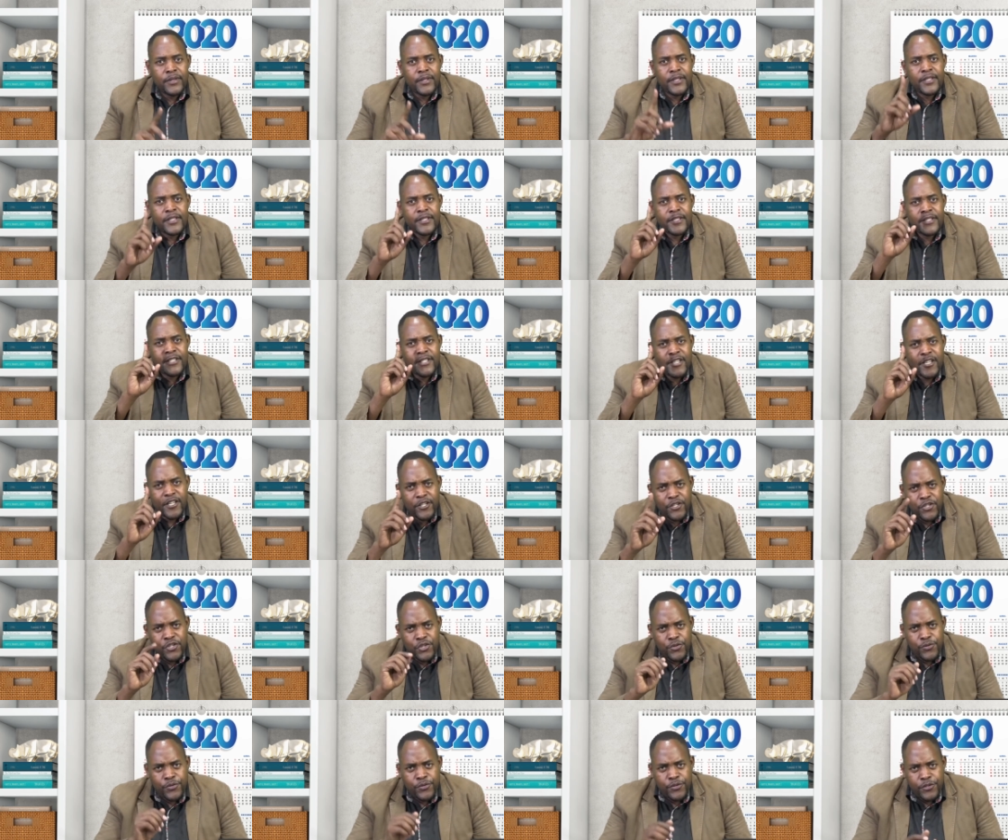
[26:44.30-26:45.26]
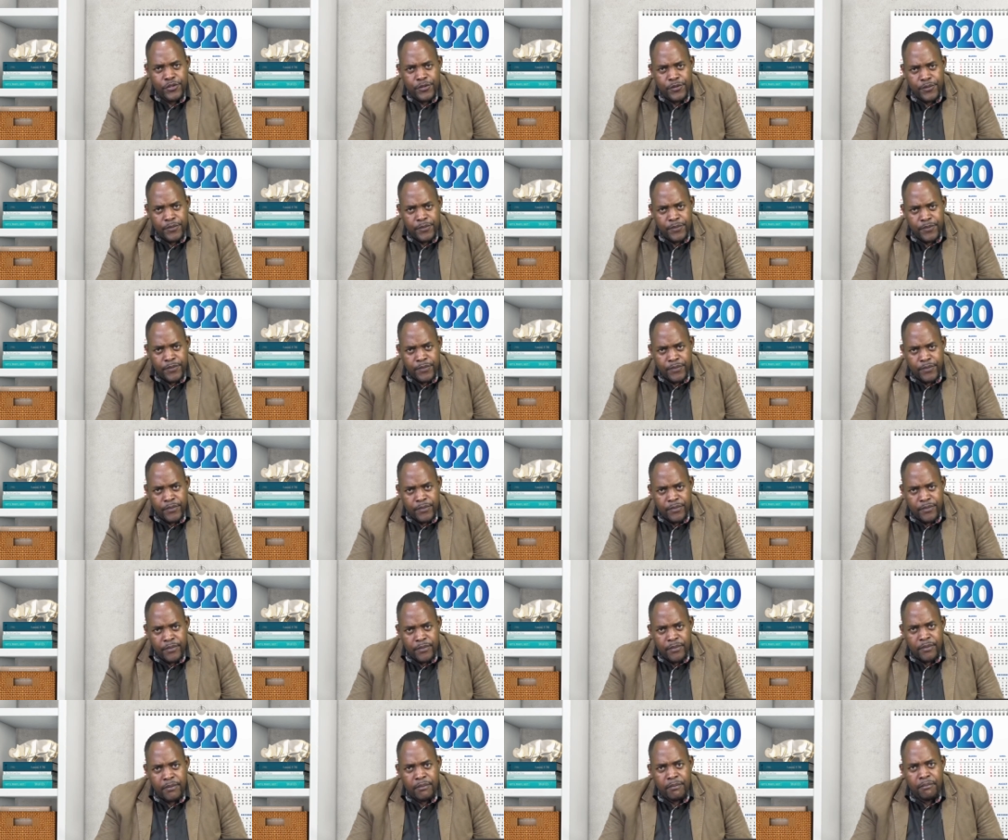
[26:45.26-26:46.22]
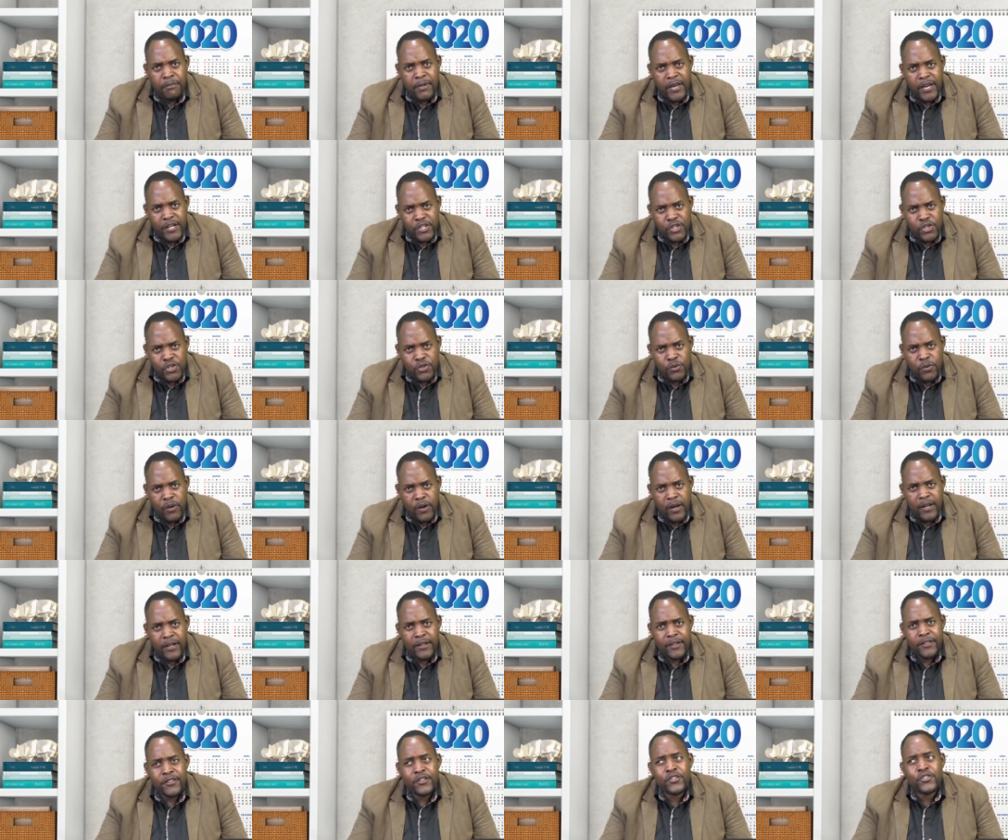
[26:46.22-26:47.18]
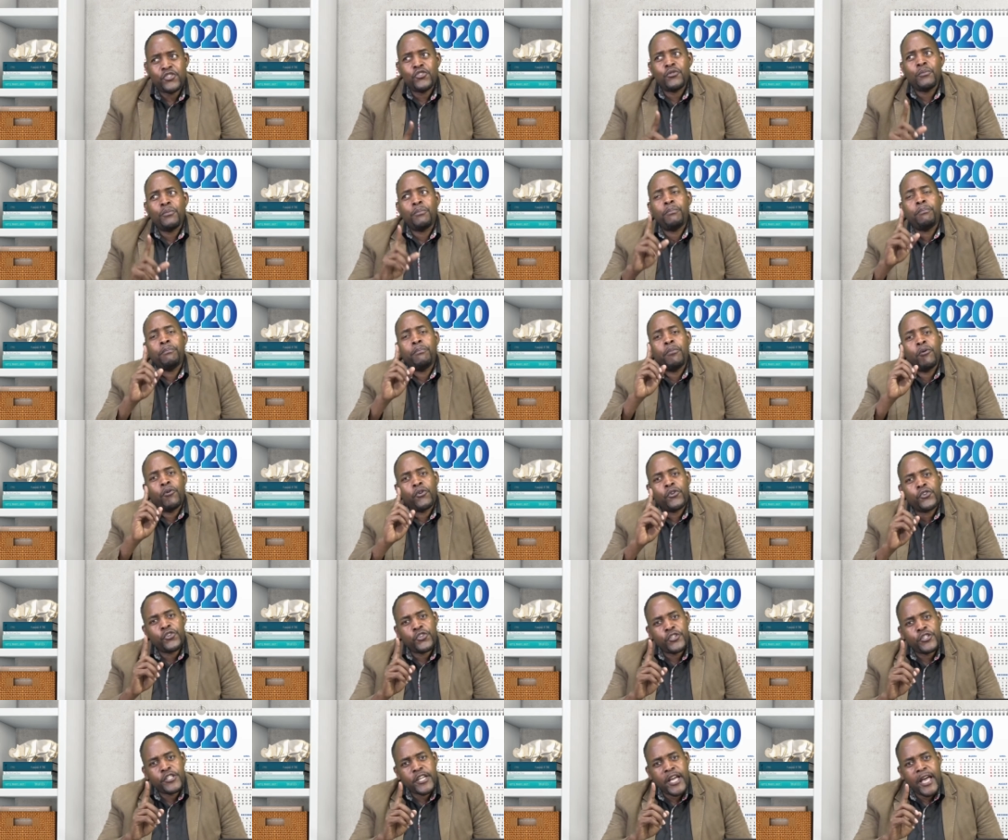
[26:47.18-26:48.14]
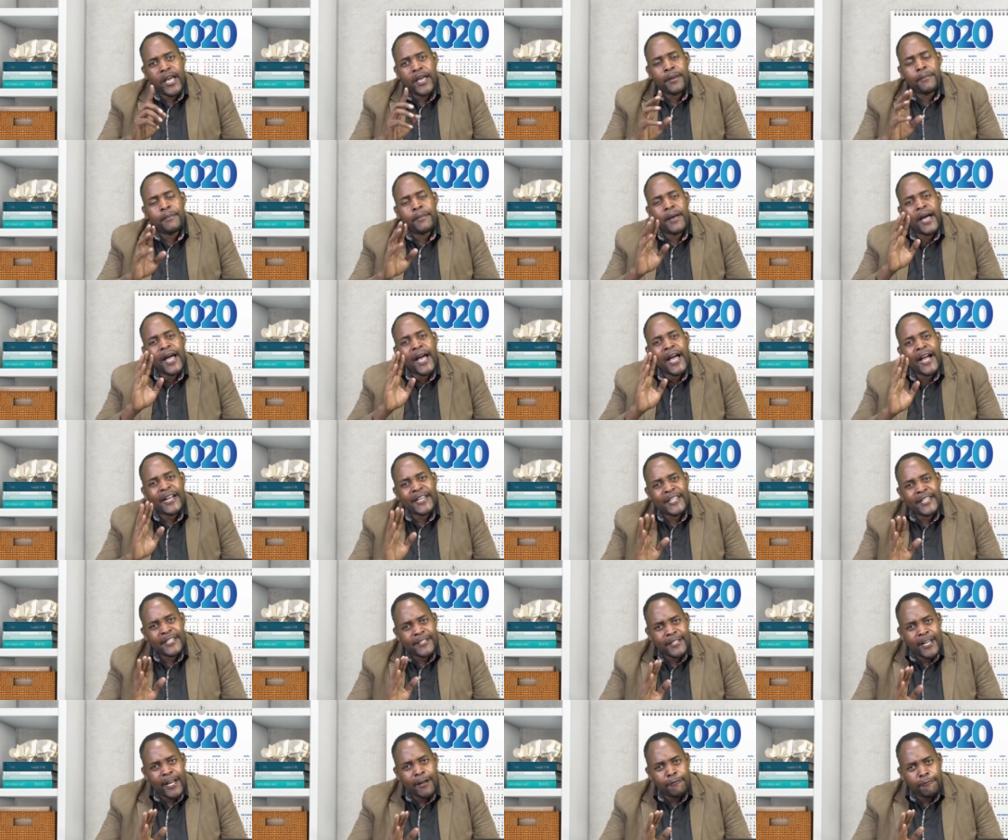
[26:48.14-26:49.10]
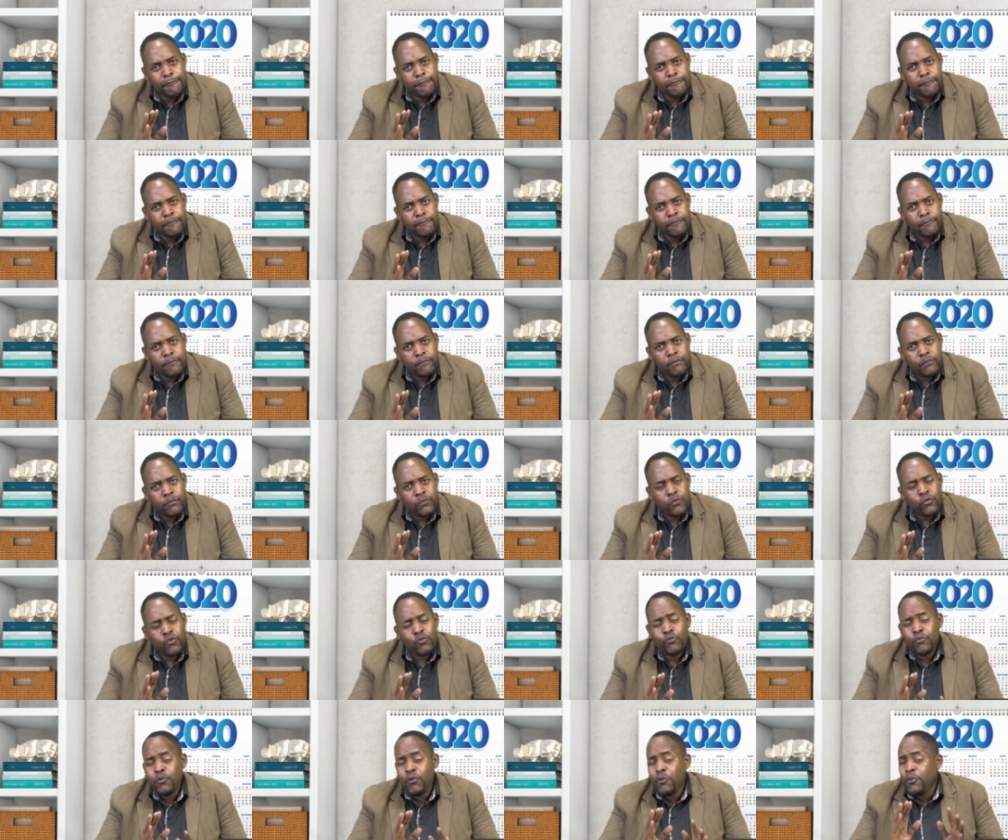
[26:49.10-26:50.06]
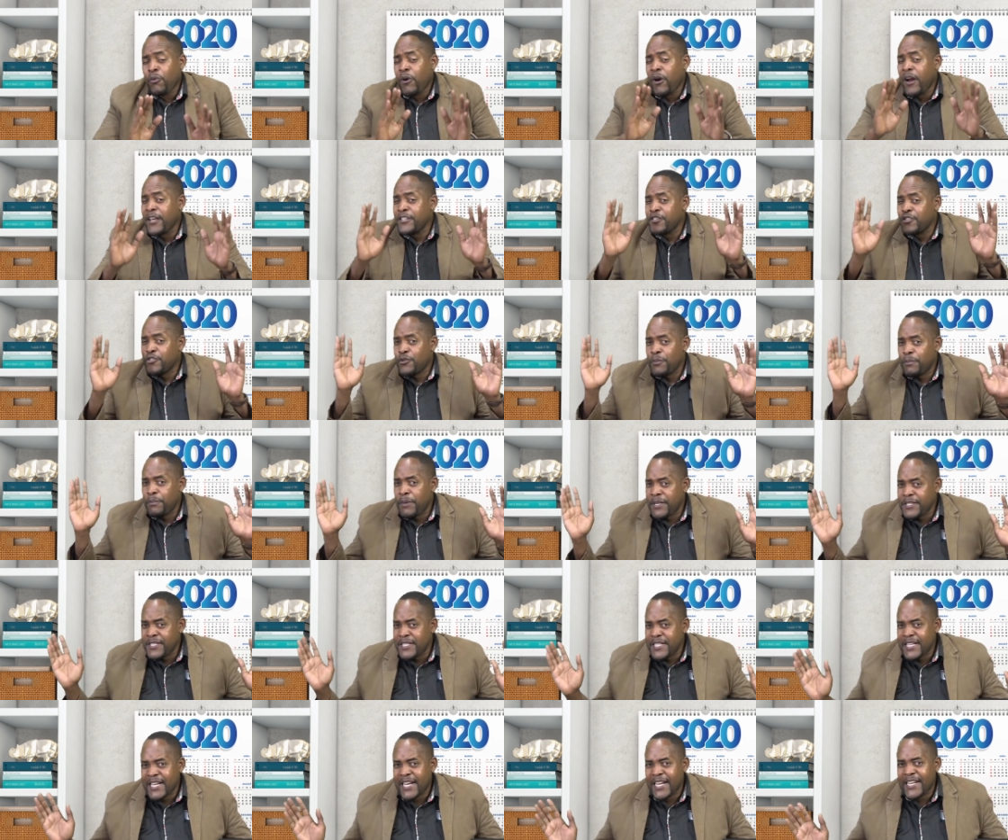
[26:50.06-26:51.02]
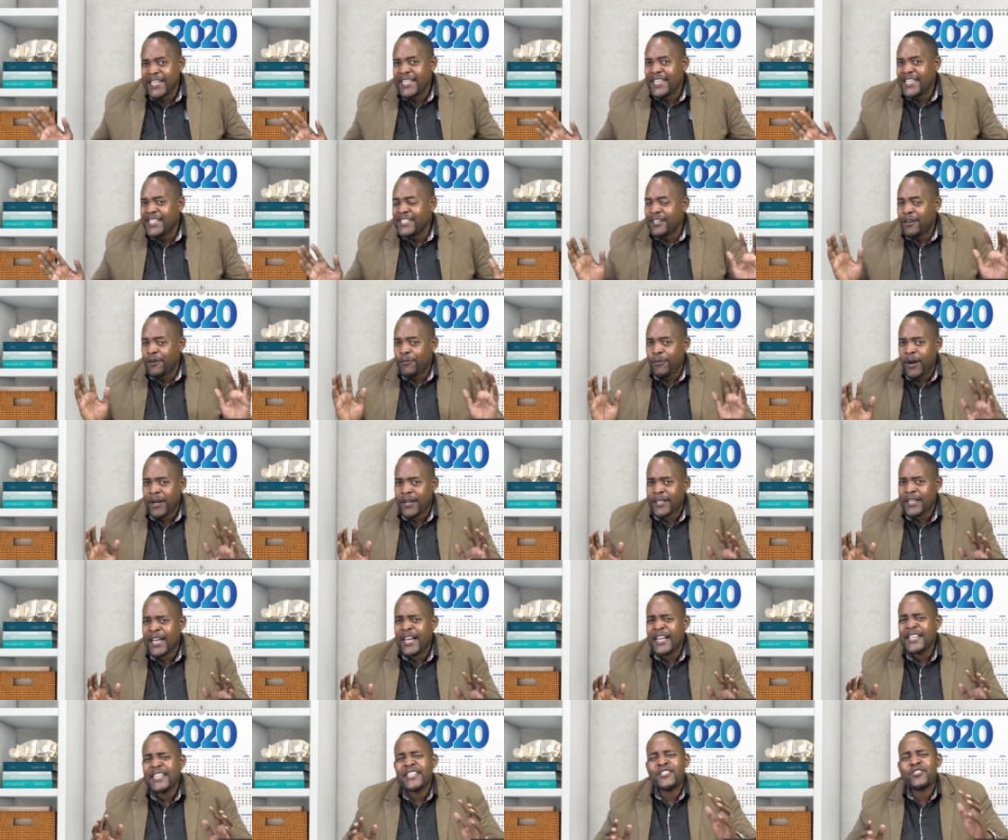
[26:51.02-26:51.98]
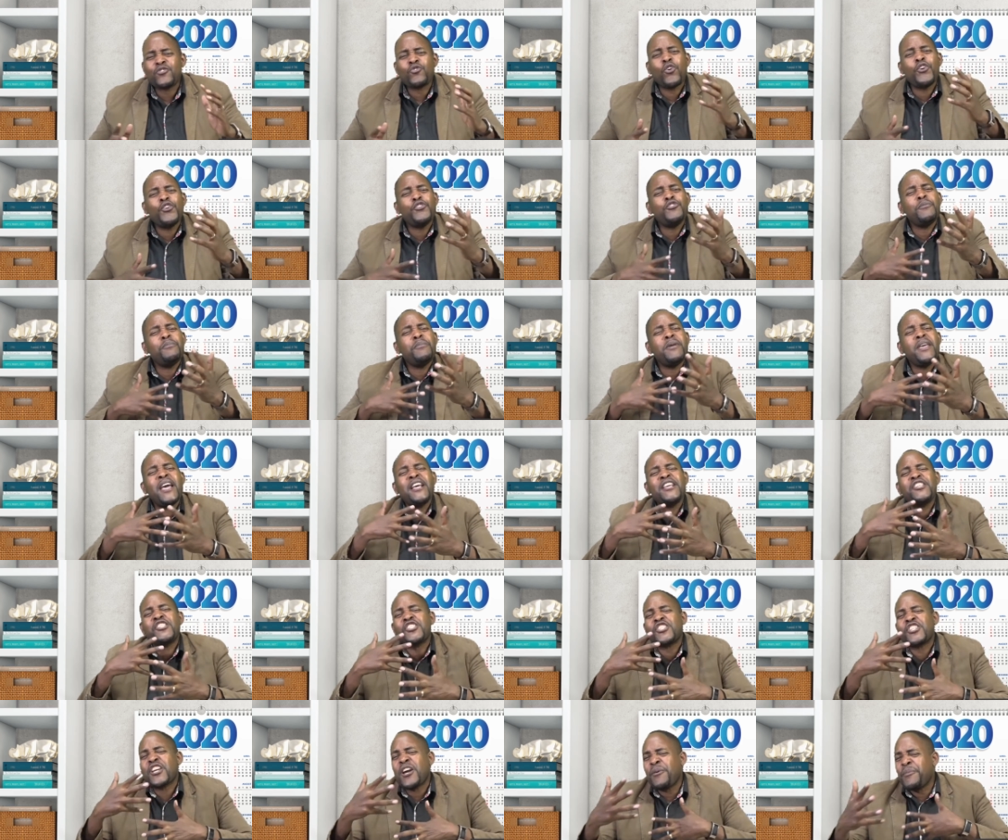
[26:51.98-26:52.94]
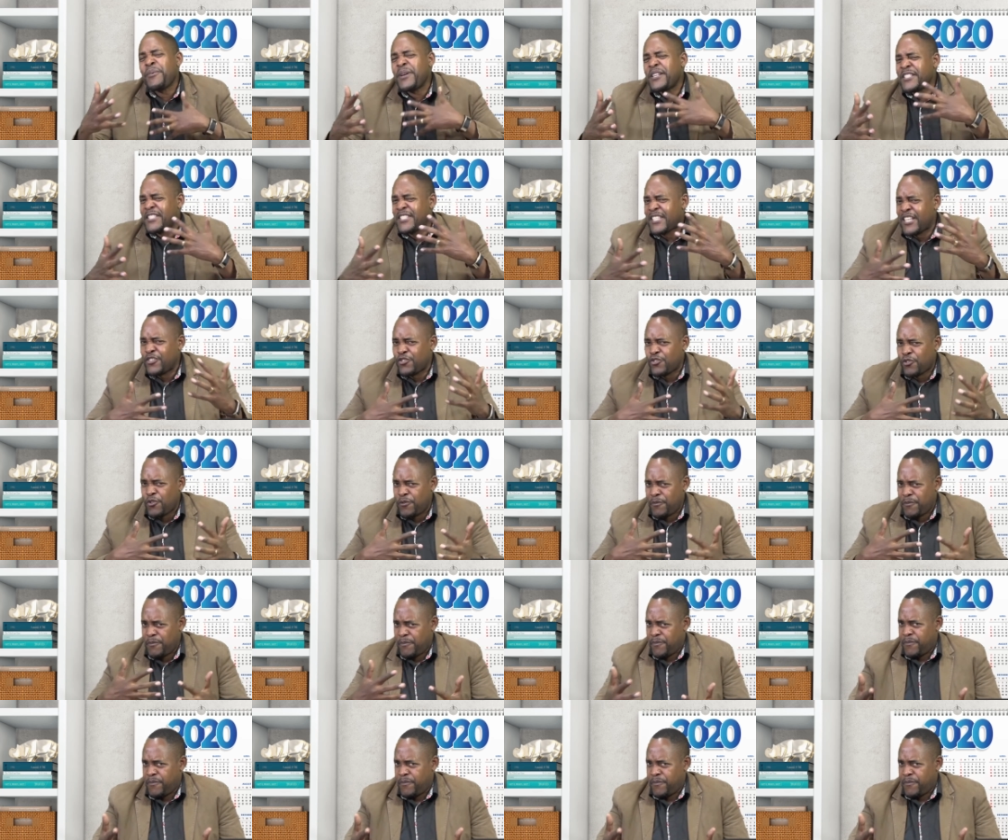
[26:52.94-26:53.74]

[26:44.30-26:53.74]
Stay tuned. Make sure that you book your time early enough for us to basically interact, and it's going to be a sharing session.